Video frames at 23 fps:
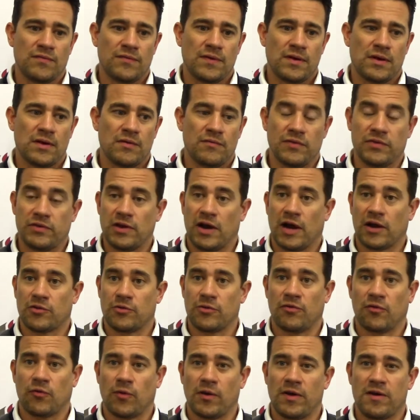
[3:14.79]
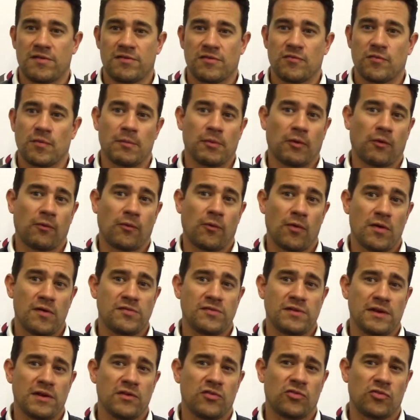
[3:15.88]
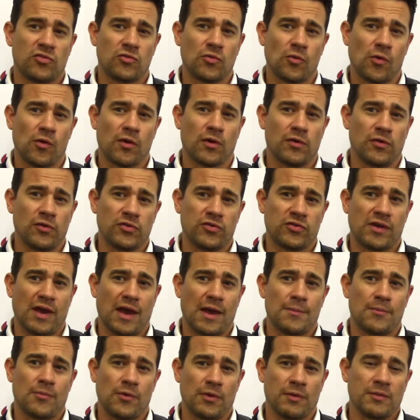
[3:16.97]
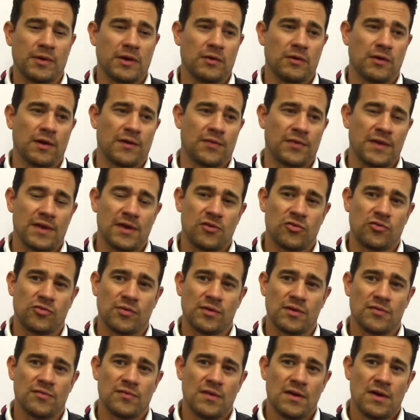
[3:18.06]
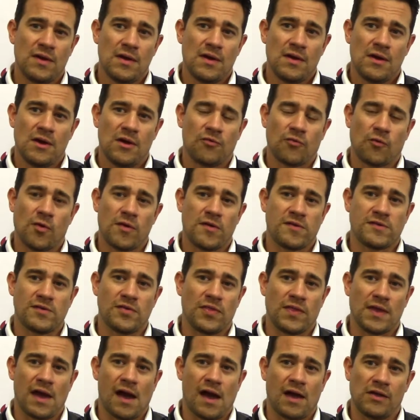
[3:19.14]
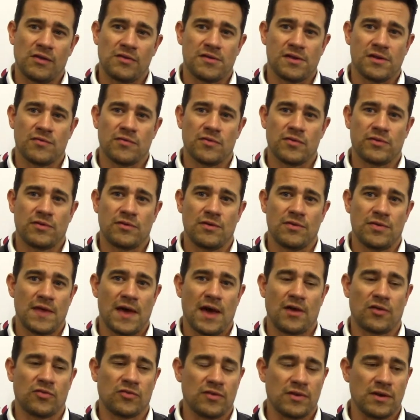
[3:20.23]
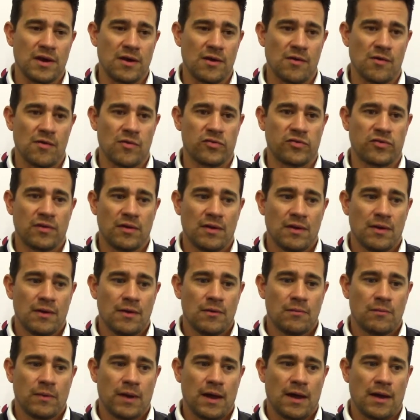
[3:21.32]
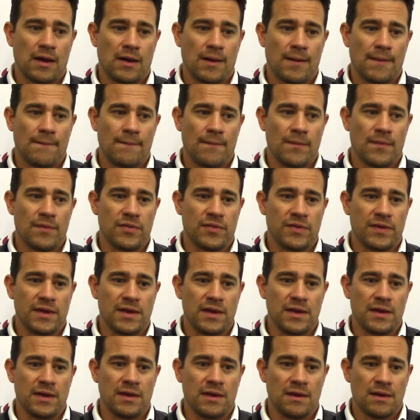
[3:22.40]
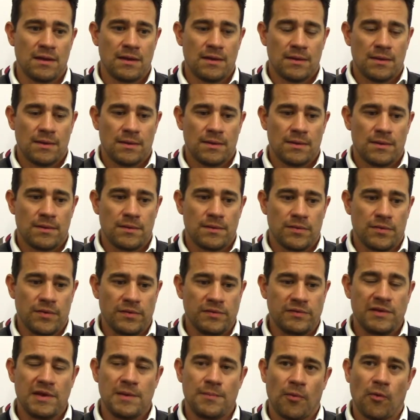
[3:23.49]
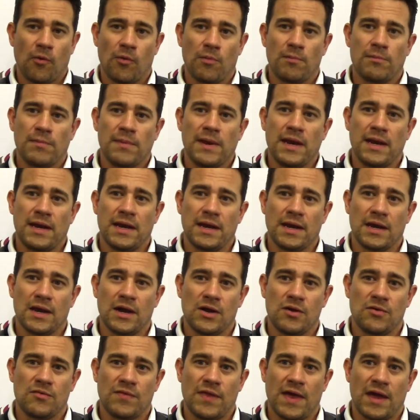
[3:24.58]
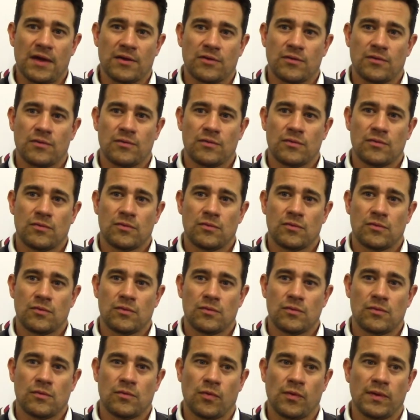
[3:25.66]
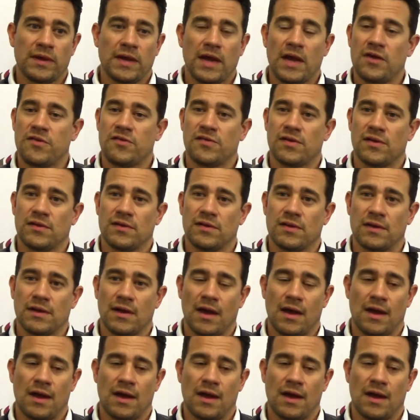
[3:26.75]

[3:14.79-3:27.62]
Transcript: a doctrine of creation from a Christian historical standpoint. When you look at the history of Christian theology over 2,000 years, the deeper meaning of that creation